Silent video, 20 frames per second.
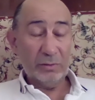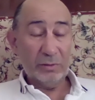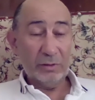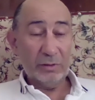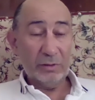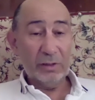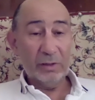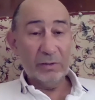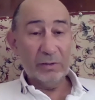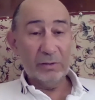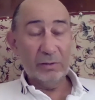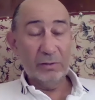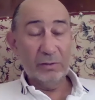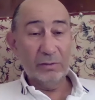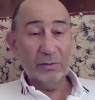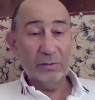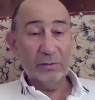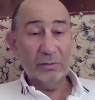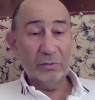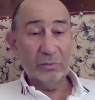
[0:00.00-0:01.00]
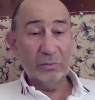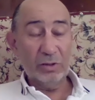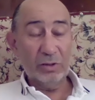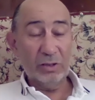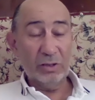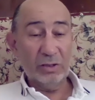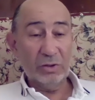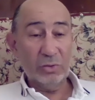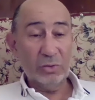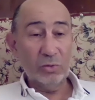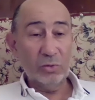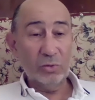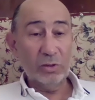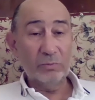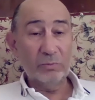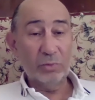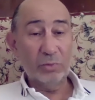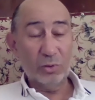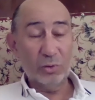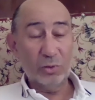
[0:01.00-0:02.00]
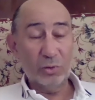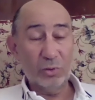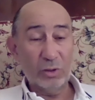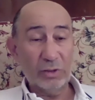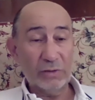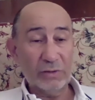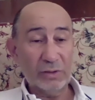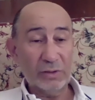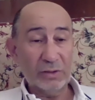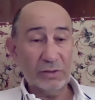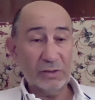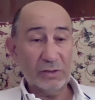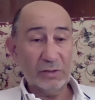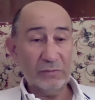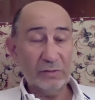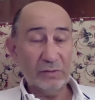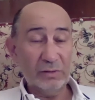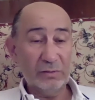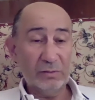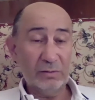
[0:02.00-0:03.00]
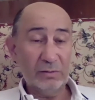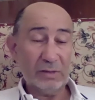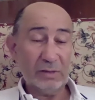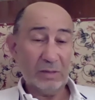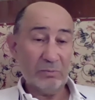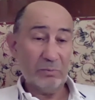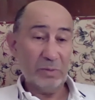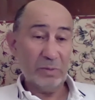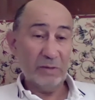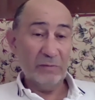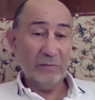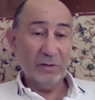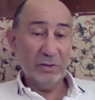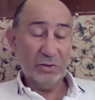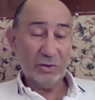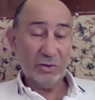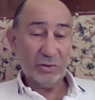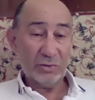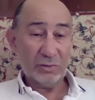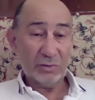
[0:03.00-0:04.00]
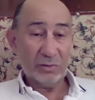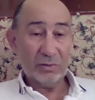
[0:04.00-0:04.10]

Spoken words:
and the nomenclatura bureaucracy received some privileges.